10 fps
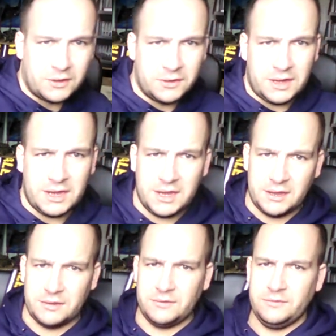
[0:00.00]
on
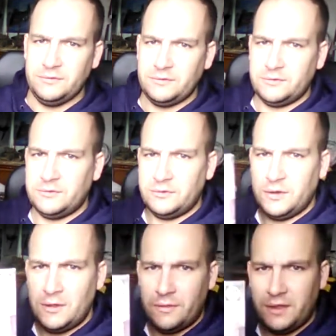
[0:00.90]
is
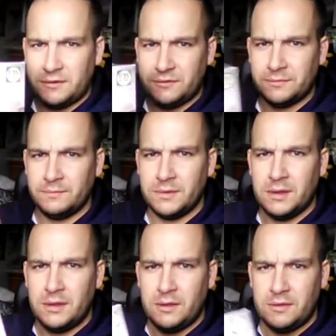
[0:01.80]
this,
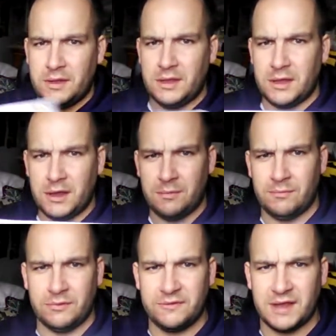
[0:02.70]
the
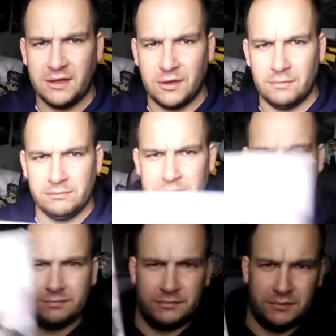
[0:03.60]
Takom,
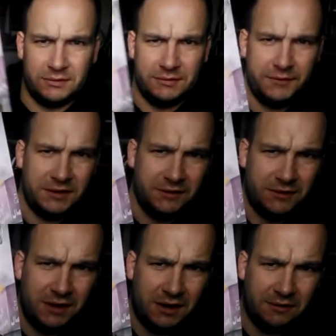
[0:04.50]
if you can
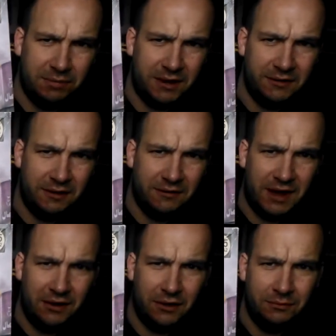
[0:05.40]
see, that's better,
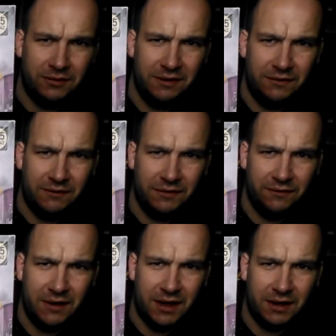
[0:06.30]
Takoms
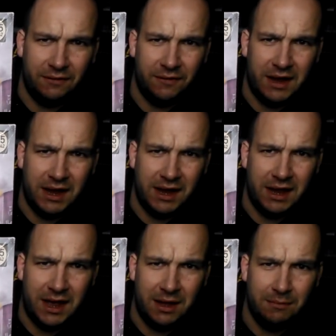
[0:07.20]
T-55
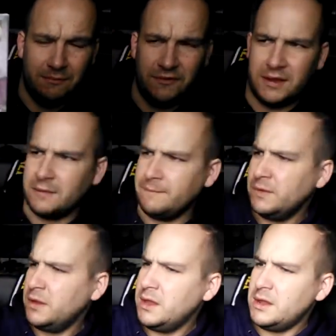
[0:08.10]
AMV.
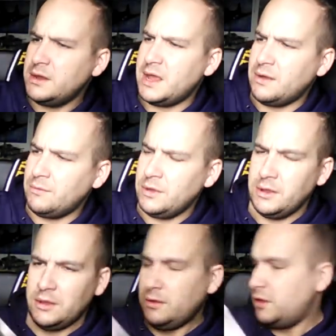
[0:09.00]
Now,
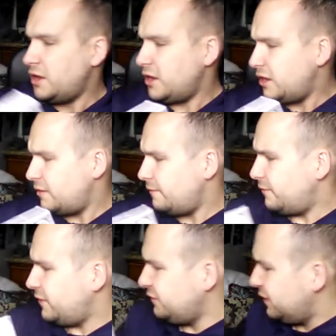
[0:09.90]
this